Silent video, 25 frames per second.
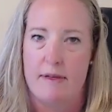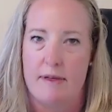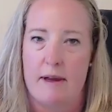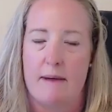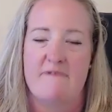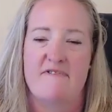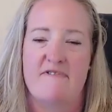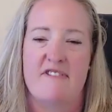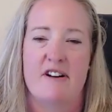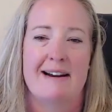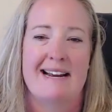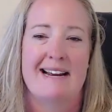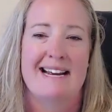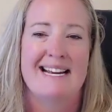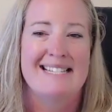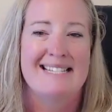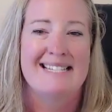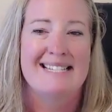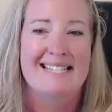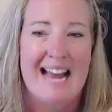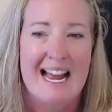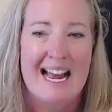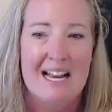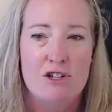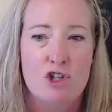I'm very
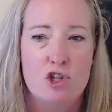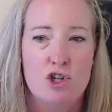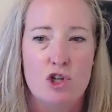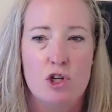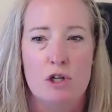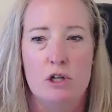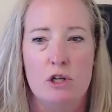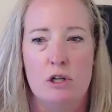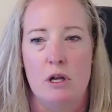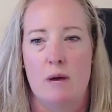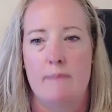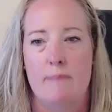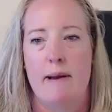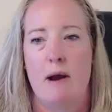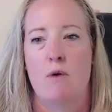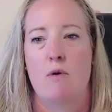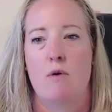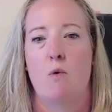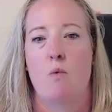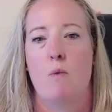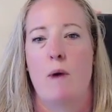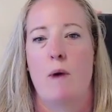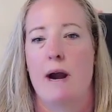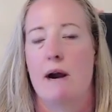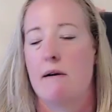intentional about
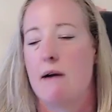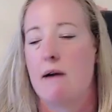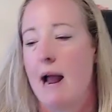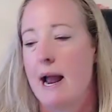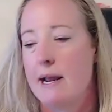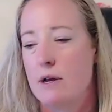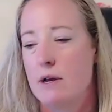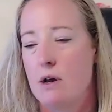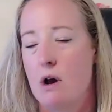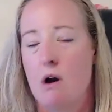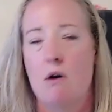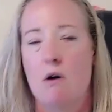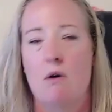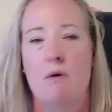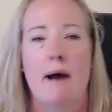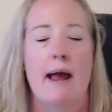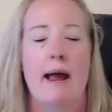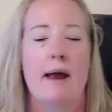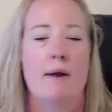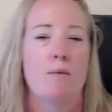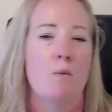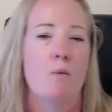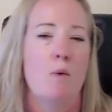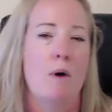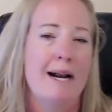where I go
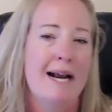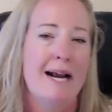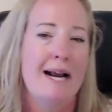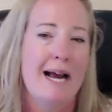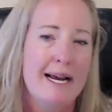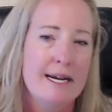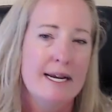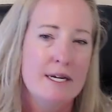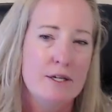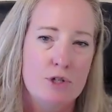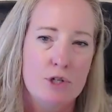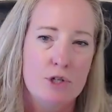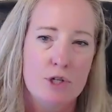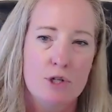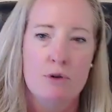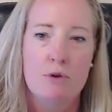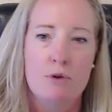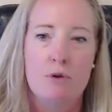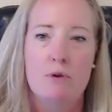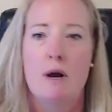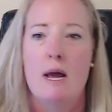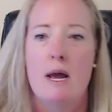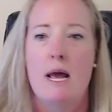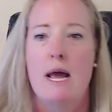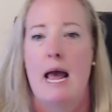and what I
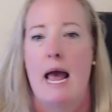do